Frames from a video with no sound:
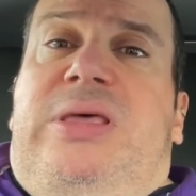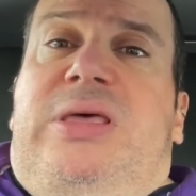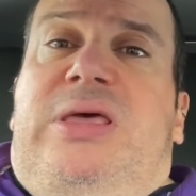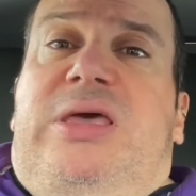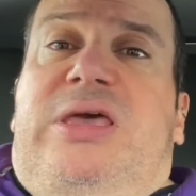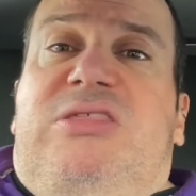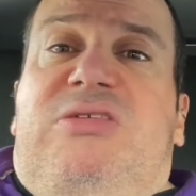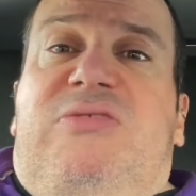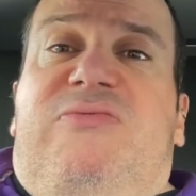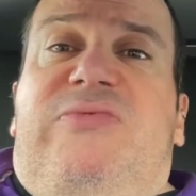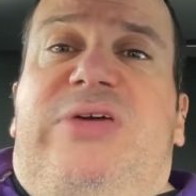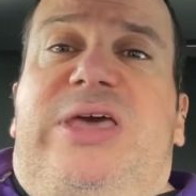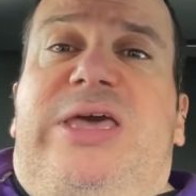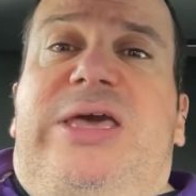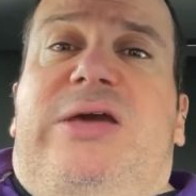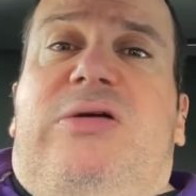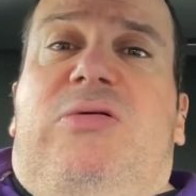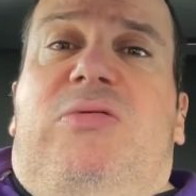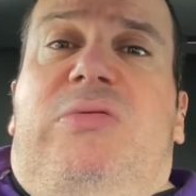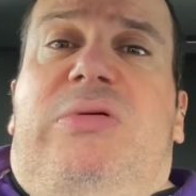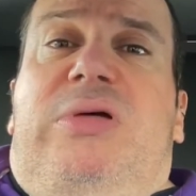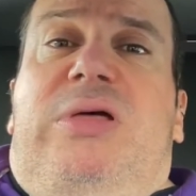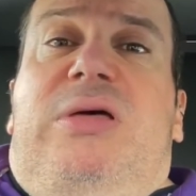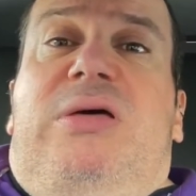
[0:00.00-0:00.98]
is a
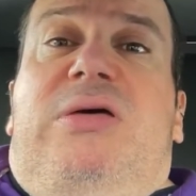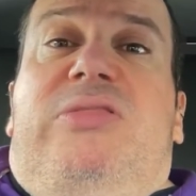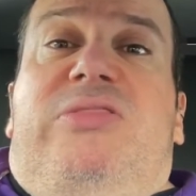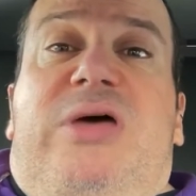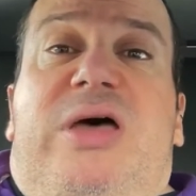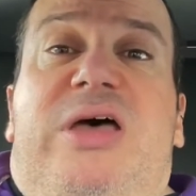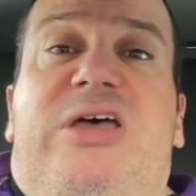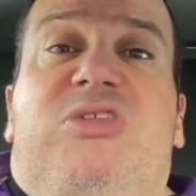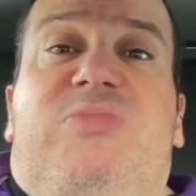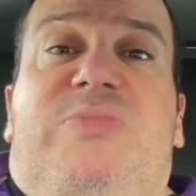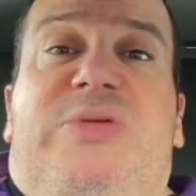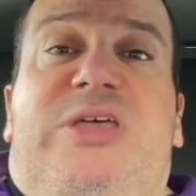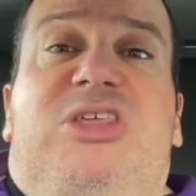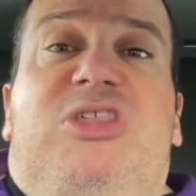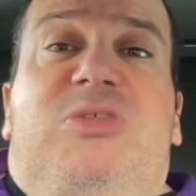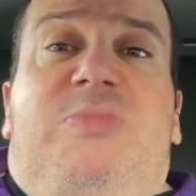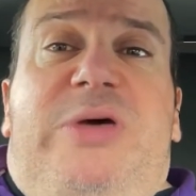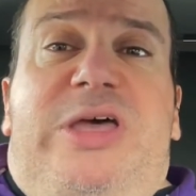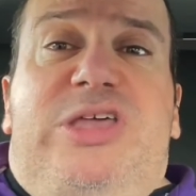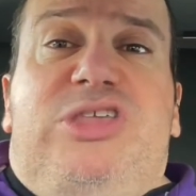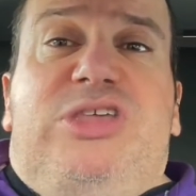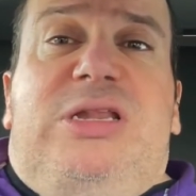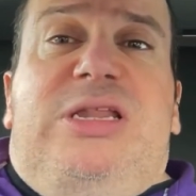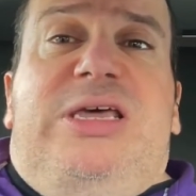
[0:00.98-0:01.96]
vehicle that has been
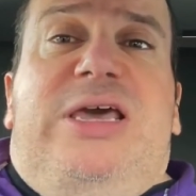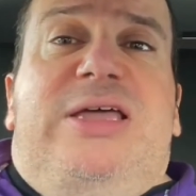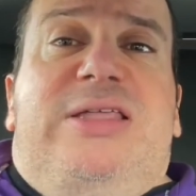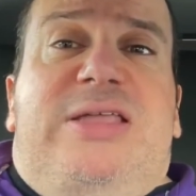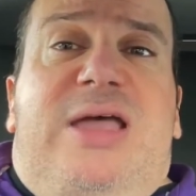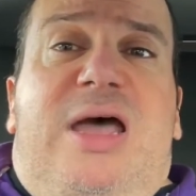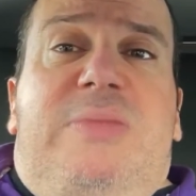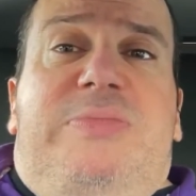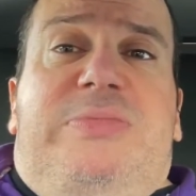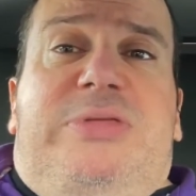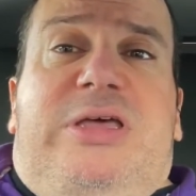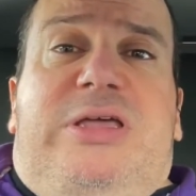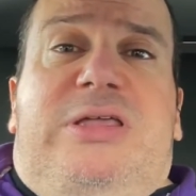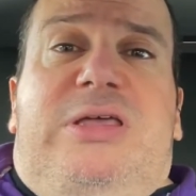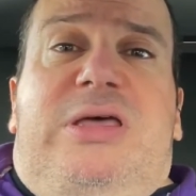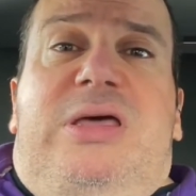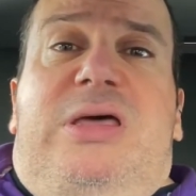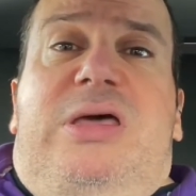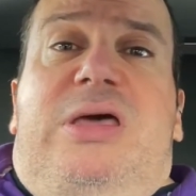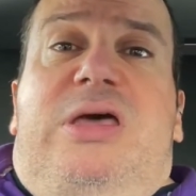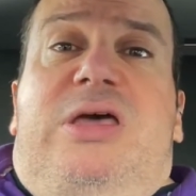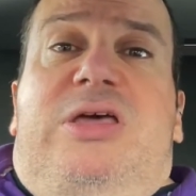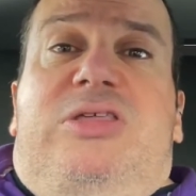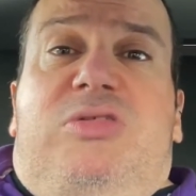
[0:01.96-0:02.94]
specially adapted
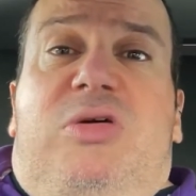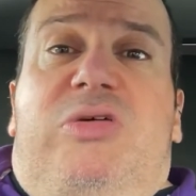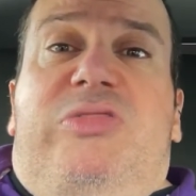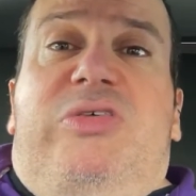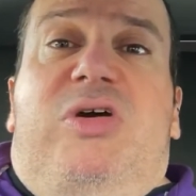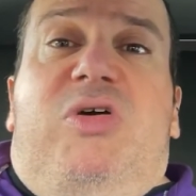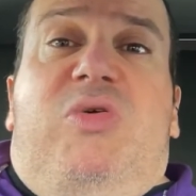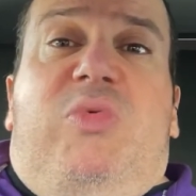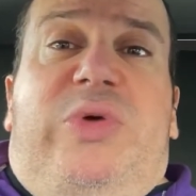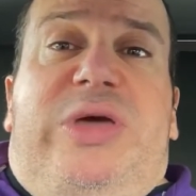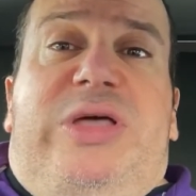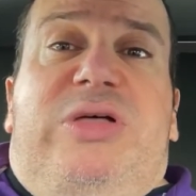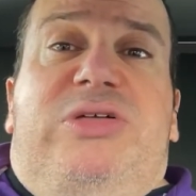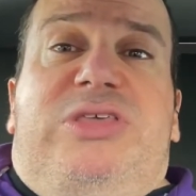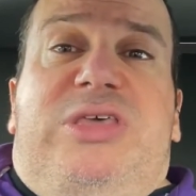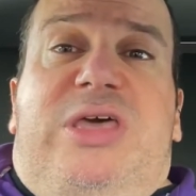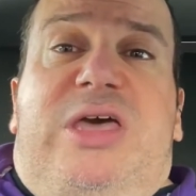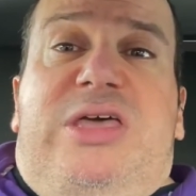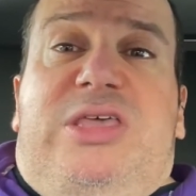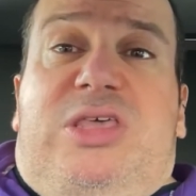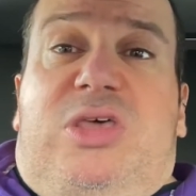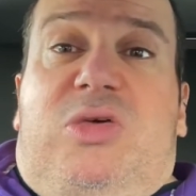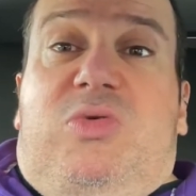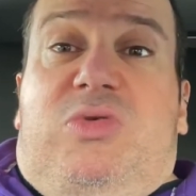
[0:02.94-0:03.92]
so that a
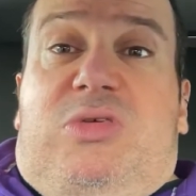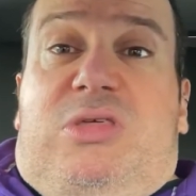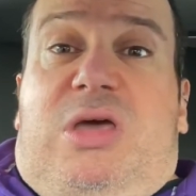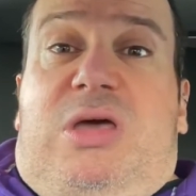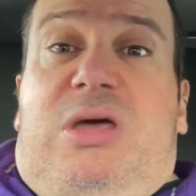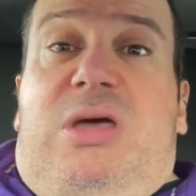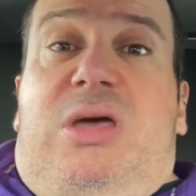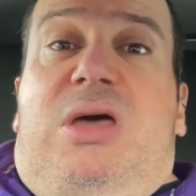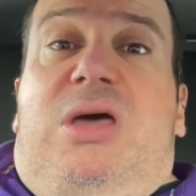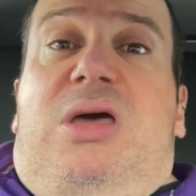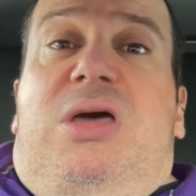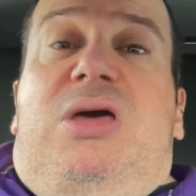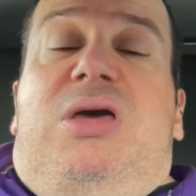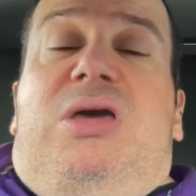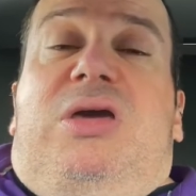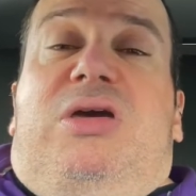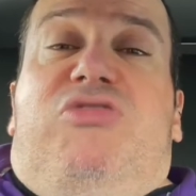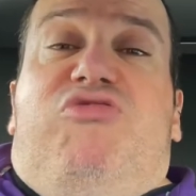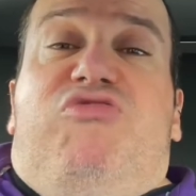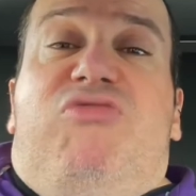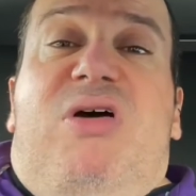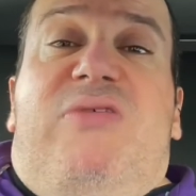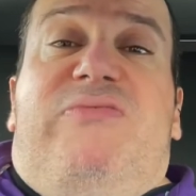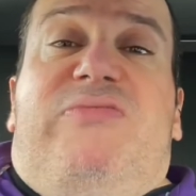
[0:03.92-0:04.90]
wheelchair user
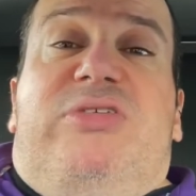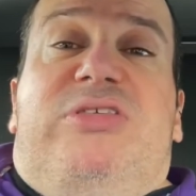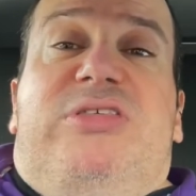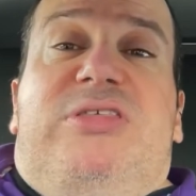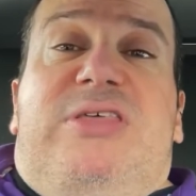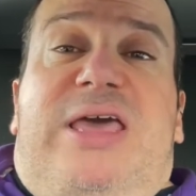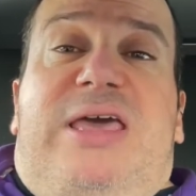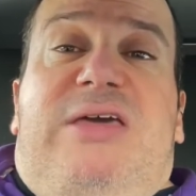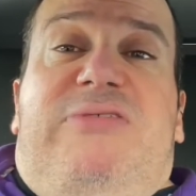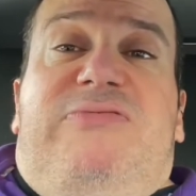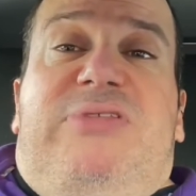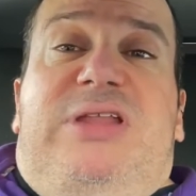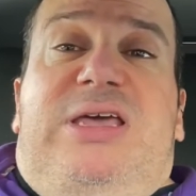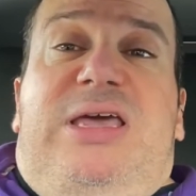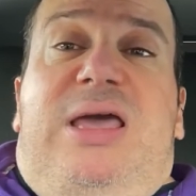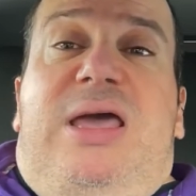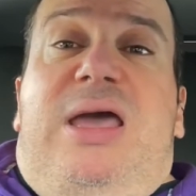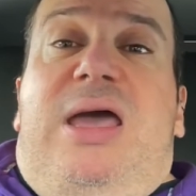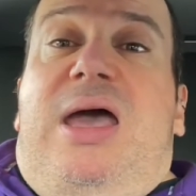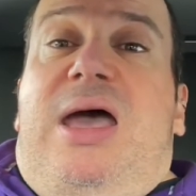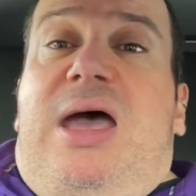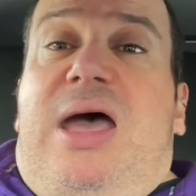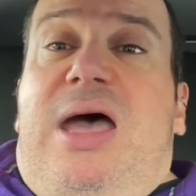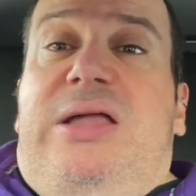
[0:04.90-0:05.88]
can travel safely
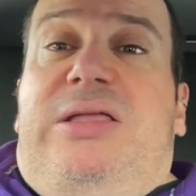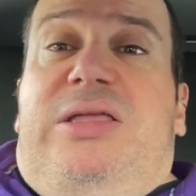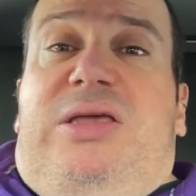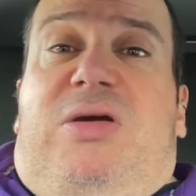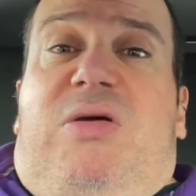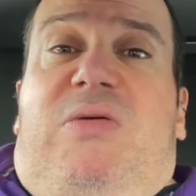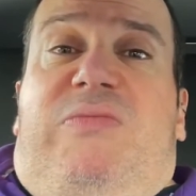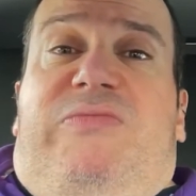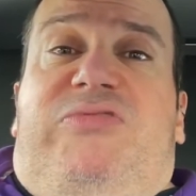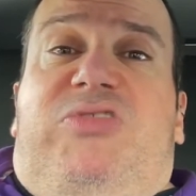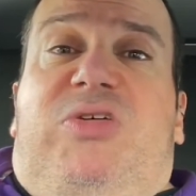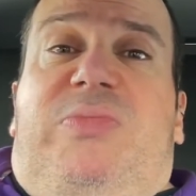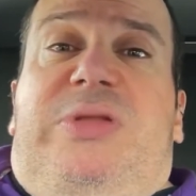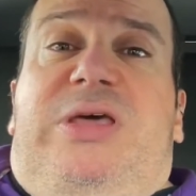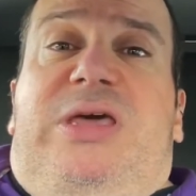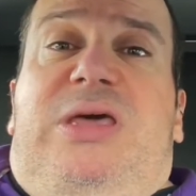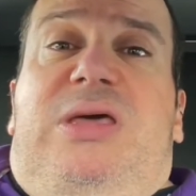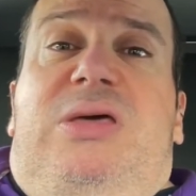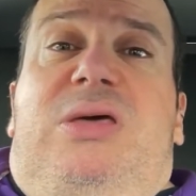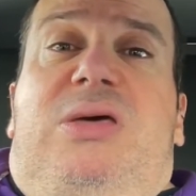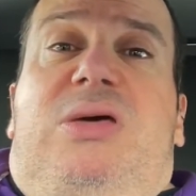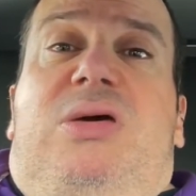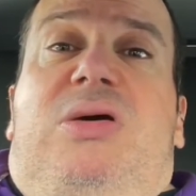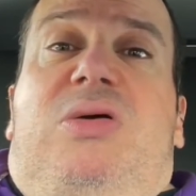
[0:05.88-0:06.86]
and comfortably
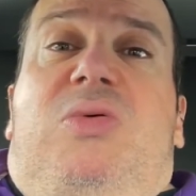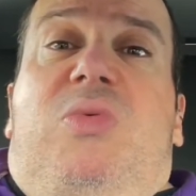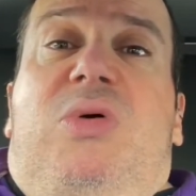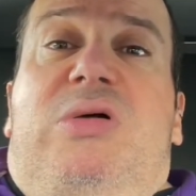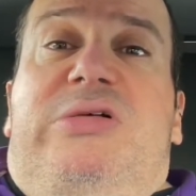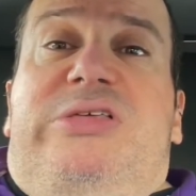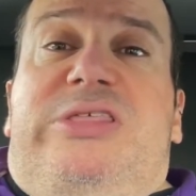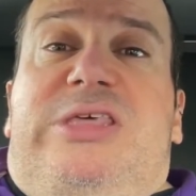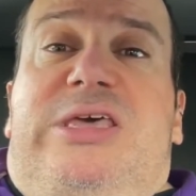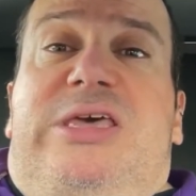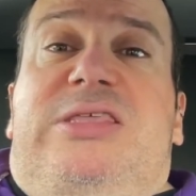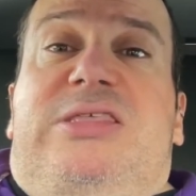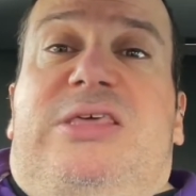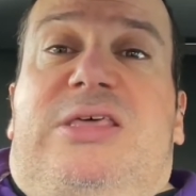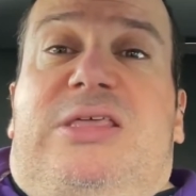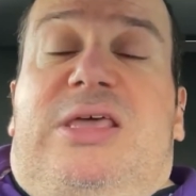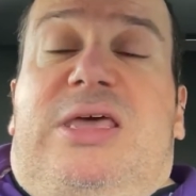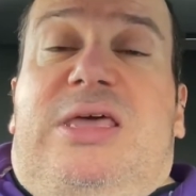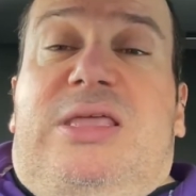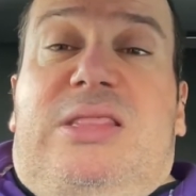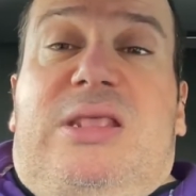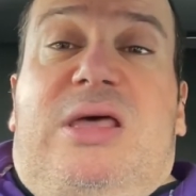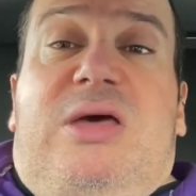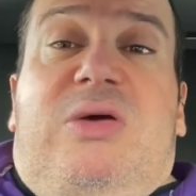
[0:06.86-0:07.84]
while seated
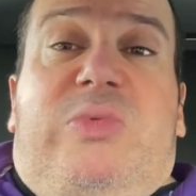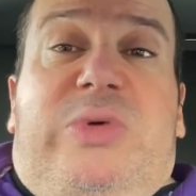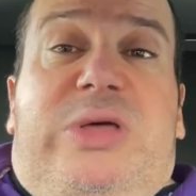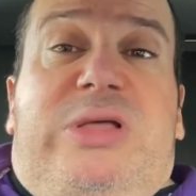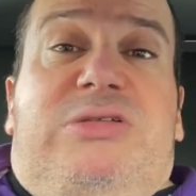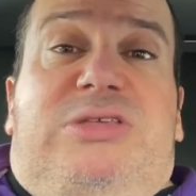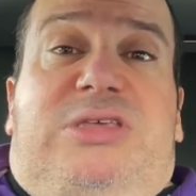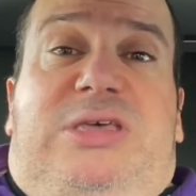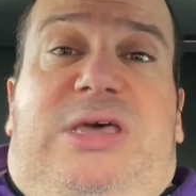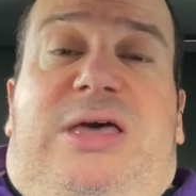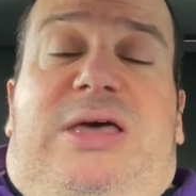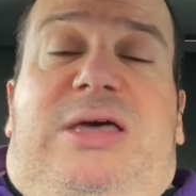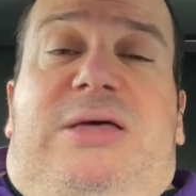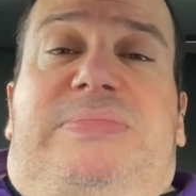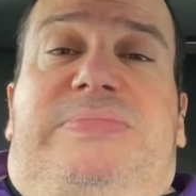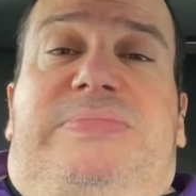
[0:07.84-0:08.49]
in their wheelchair.